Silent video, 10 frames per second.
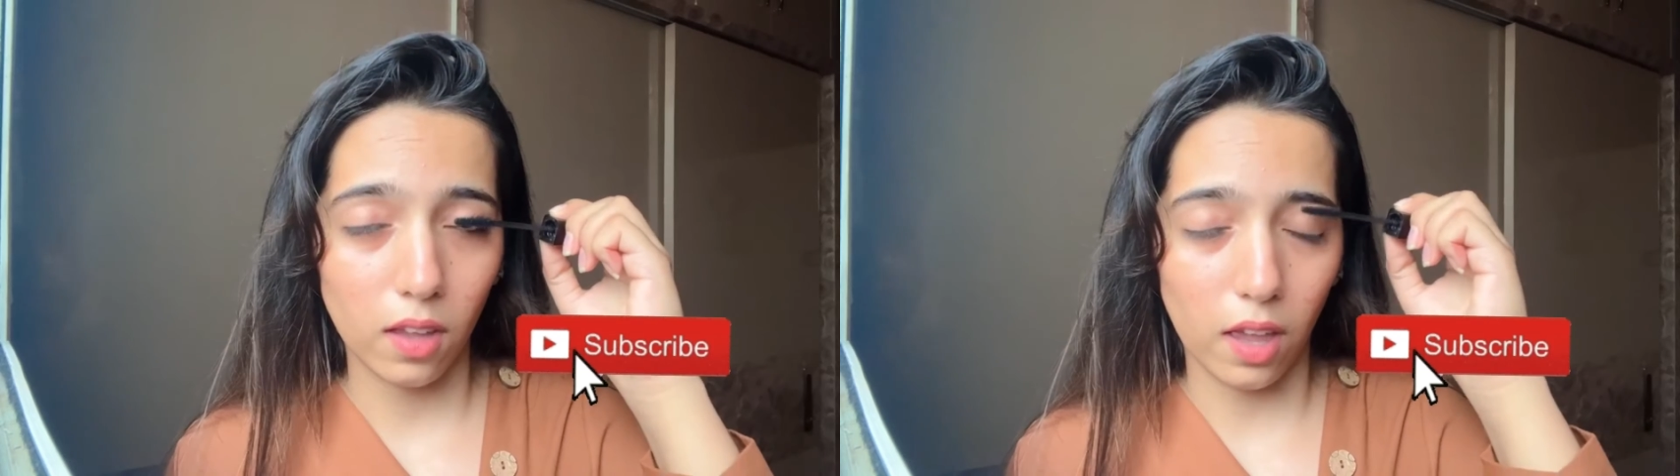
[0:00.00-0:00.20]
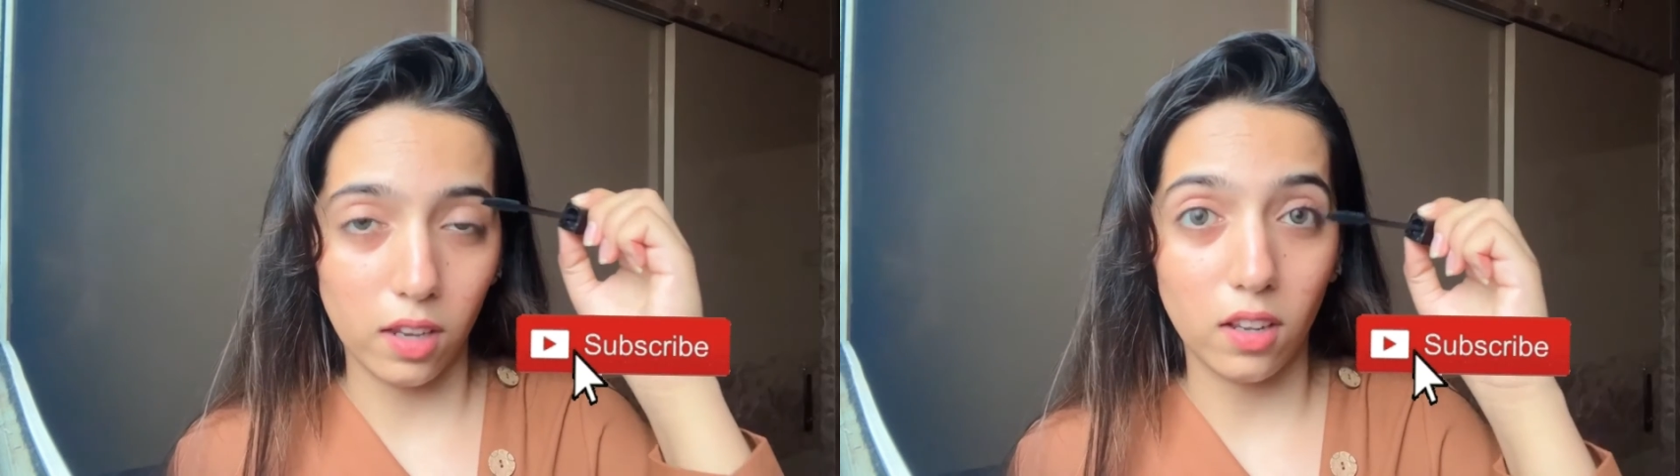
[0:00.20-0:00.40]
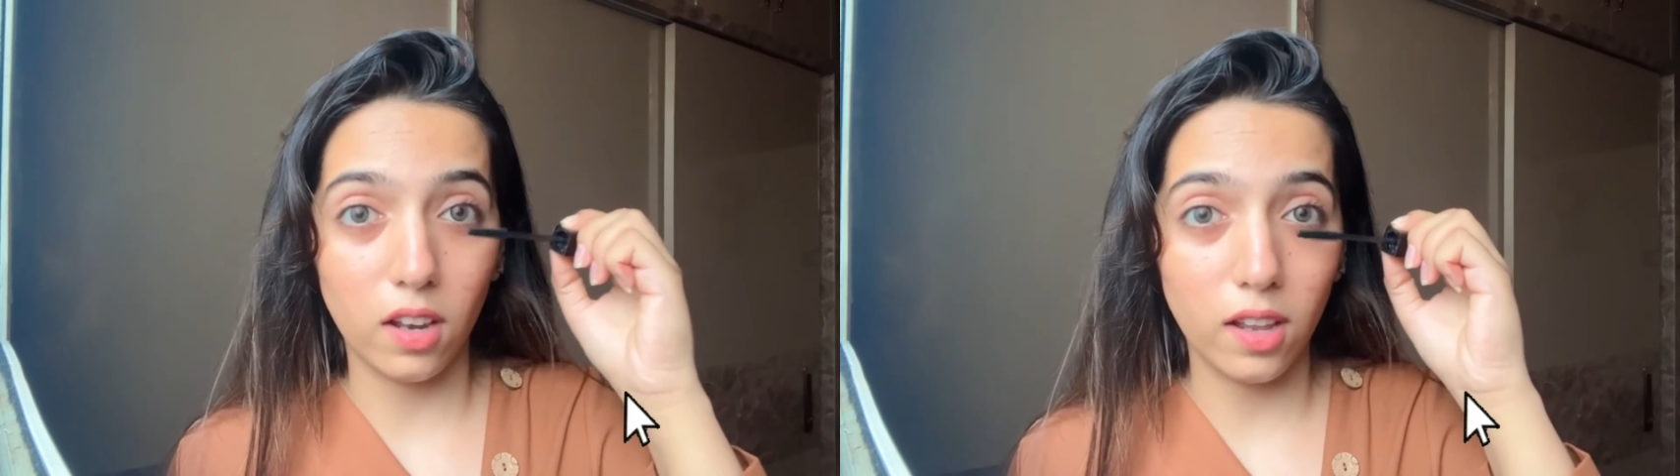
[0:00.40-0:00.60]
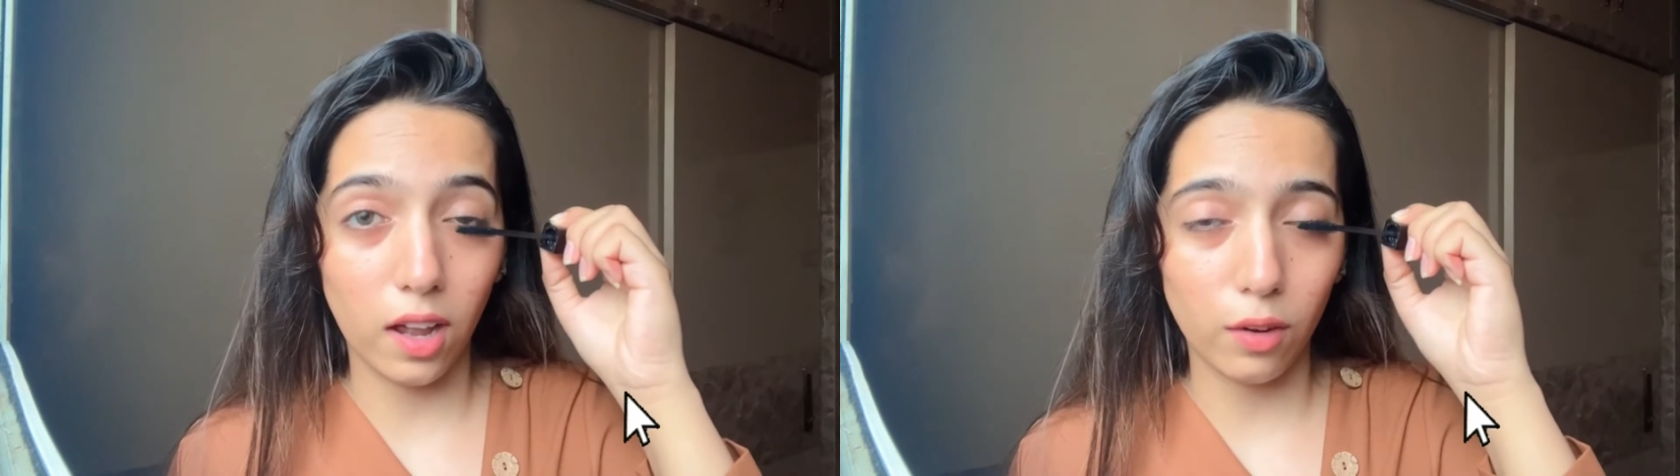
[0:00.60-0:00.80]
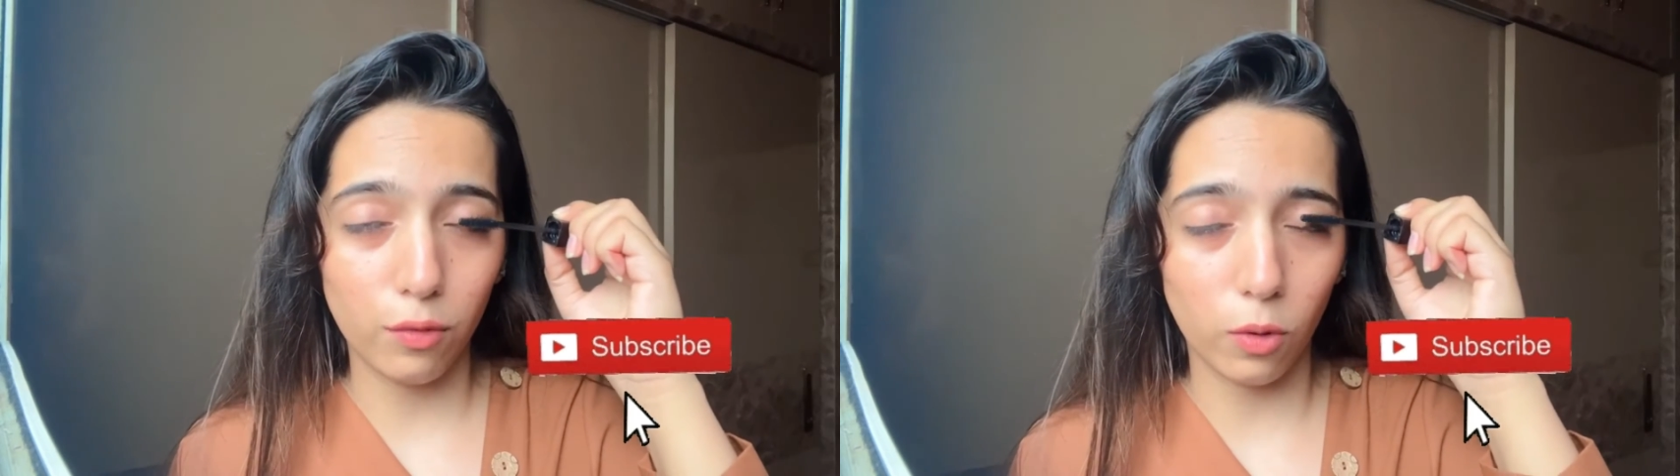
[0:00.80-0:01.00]
I really
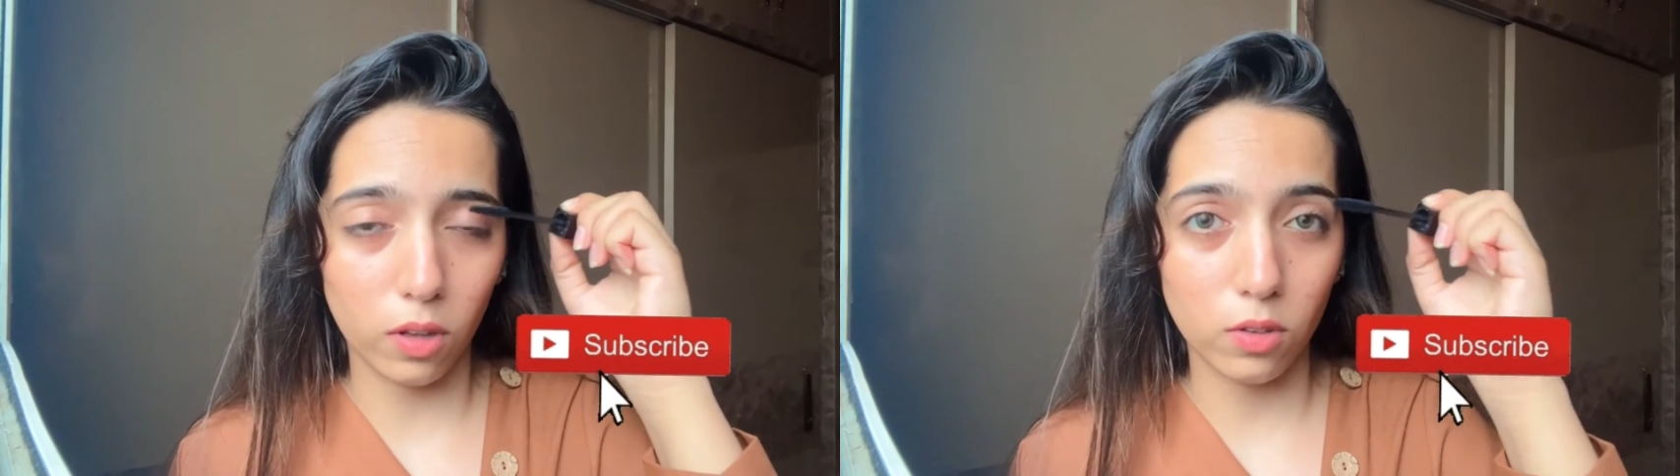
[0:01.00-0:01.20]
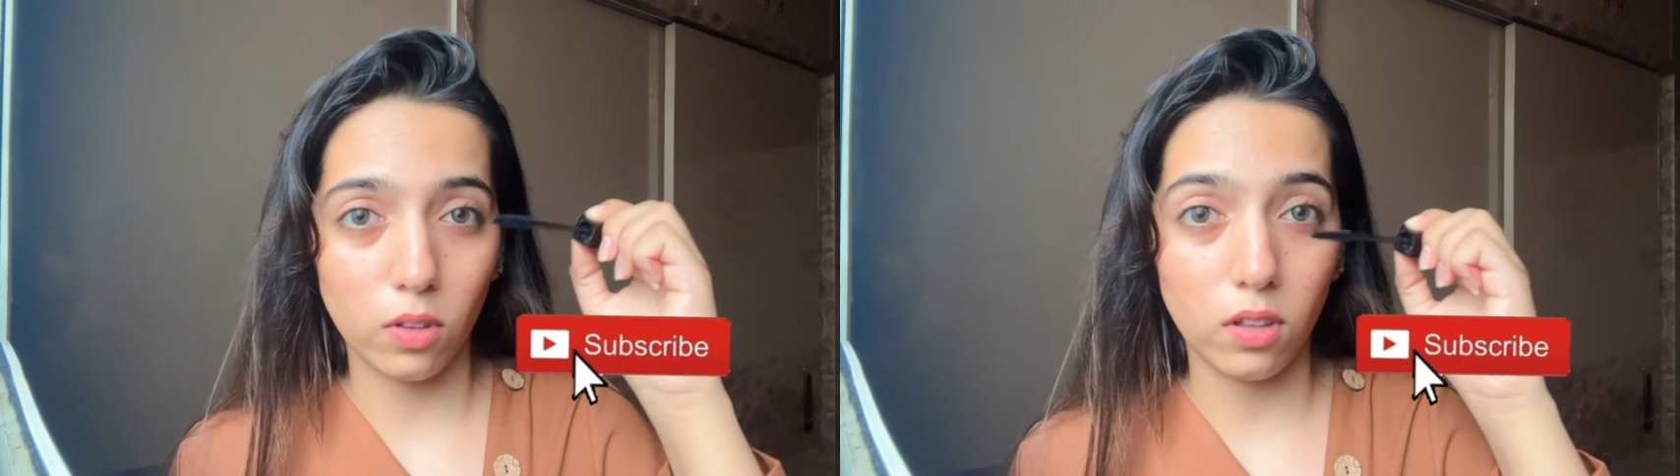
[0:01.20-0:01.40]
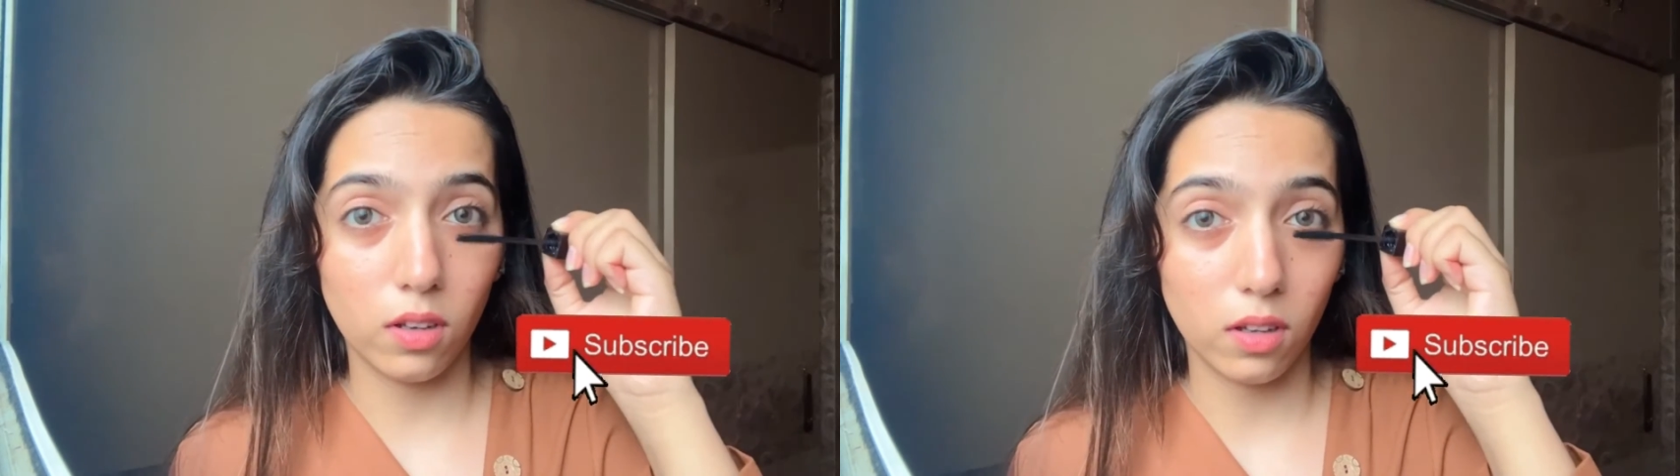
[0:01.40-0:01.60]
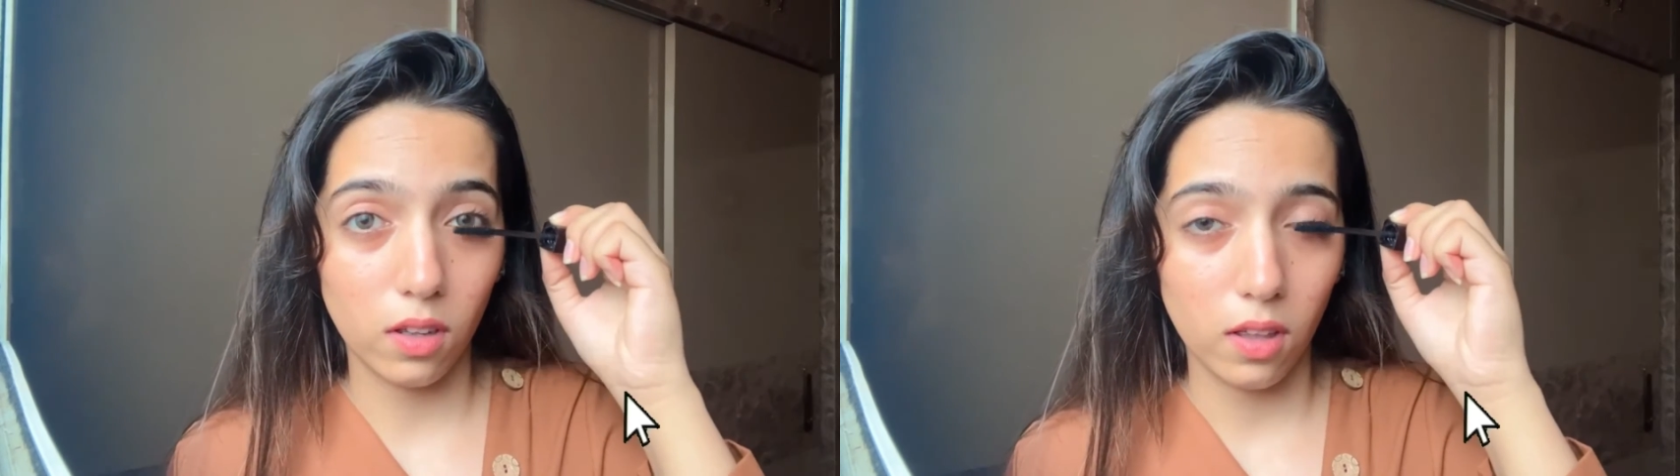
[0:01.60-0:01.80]
can't focus on the